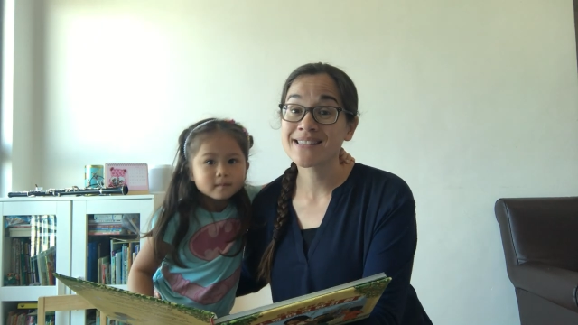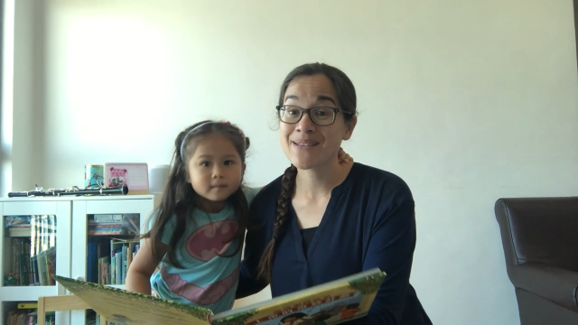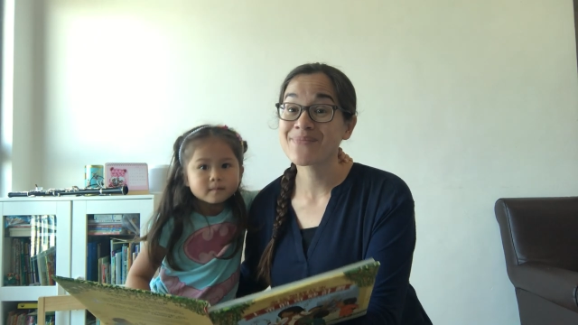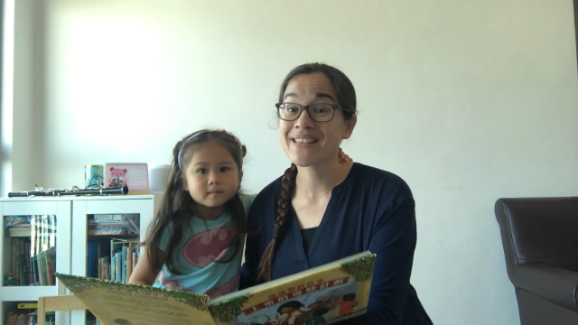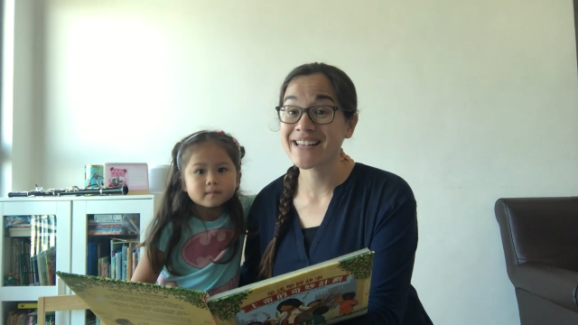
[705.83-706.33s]

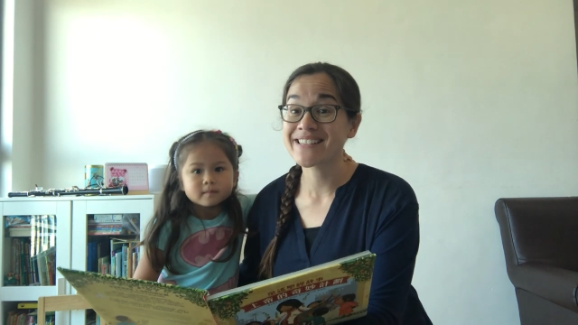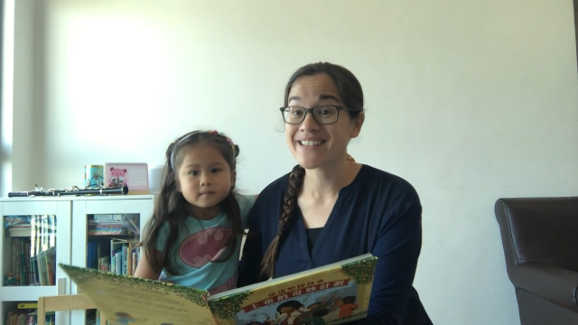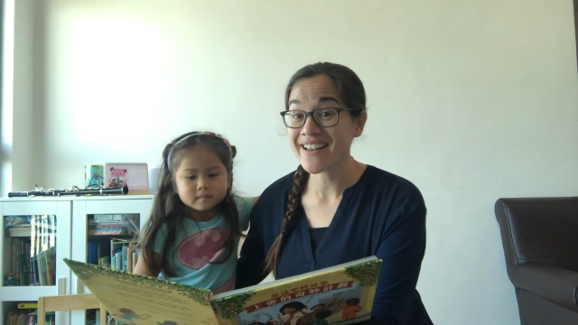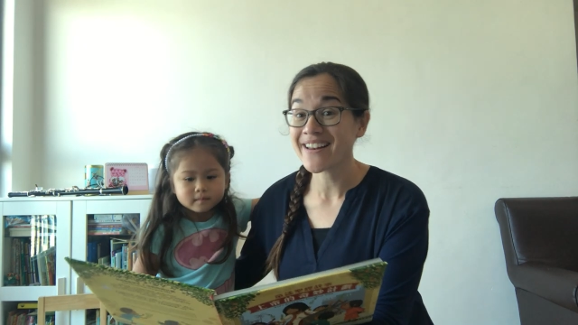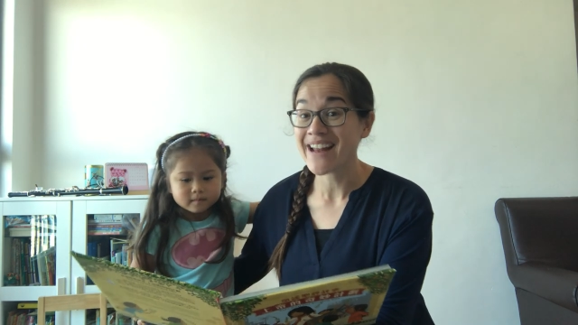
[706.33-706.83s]
Speaker 1: Something
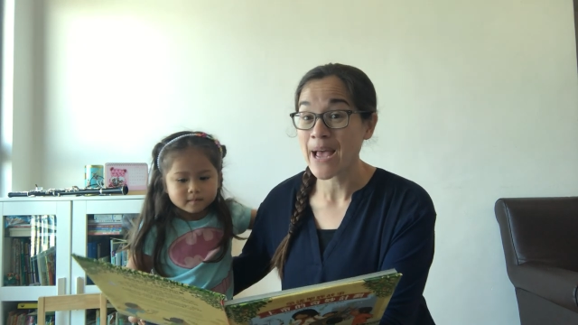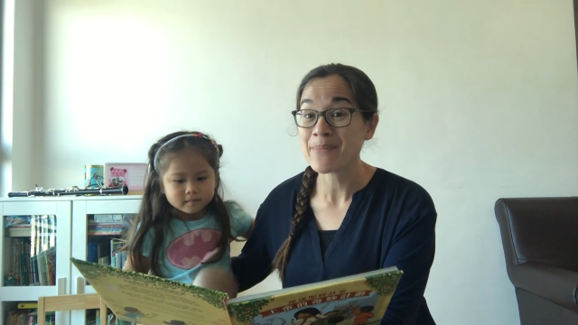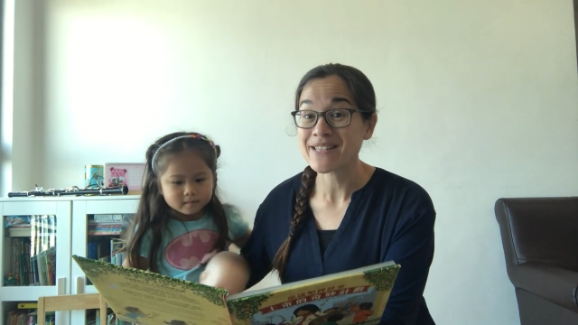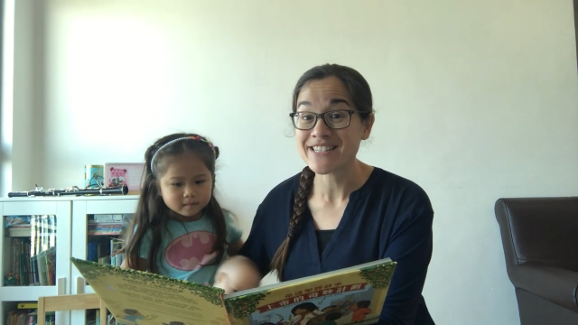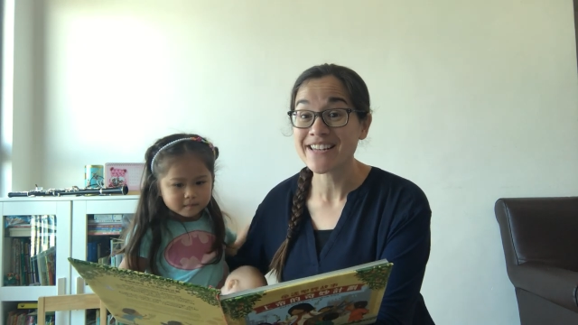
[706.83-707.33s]
exciting
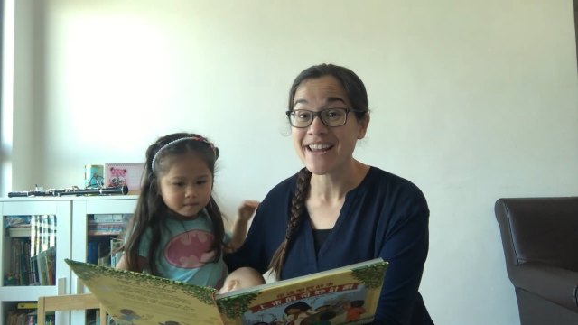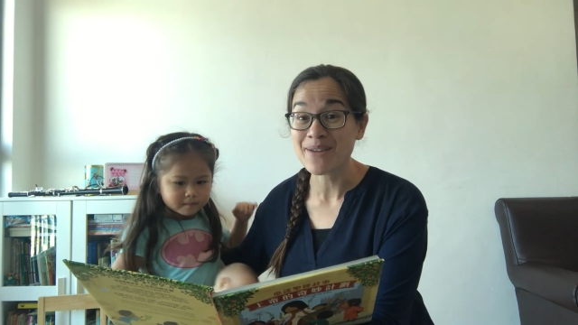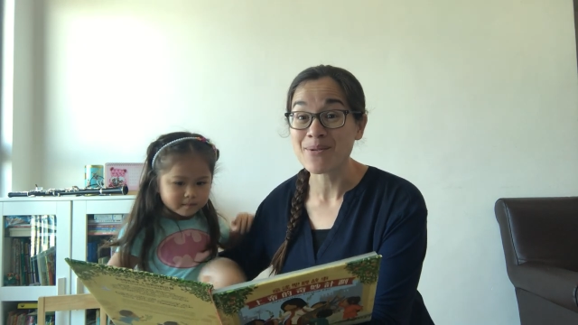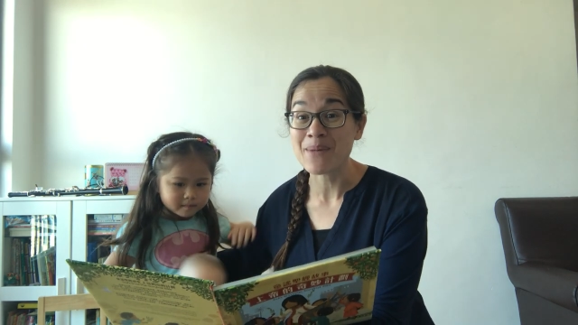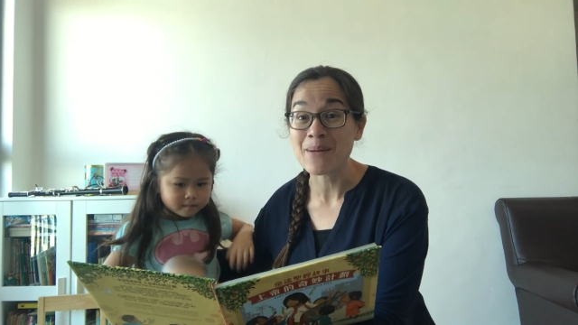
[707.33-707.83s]
happens
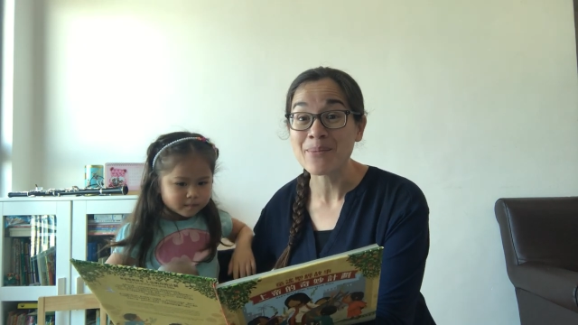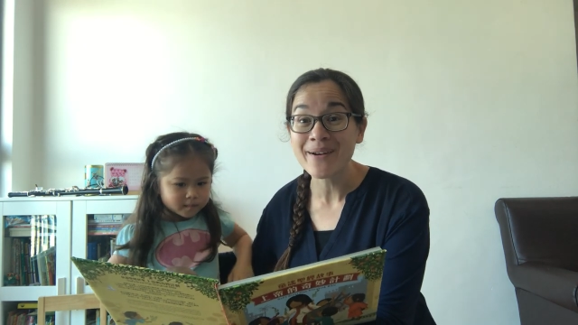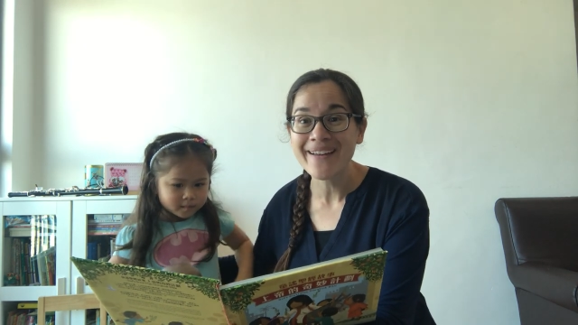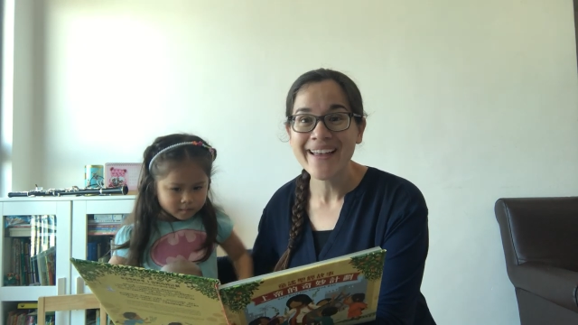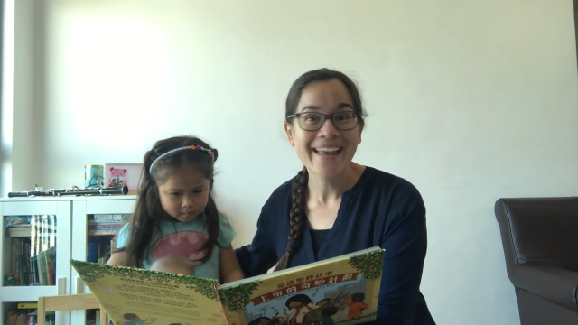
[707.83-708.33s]
today, remember?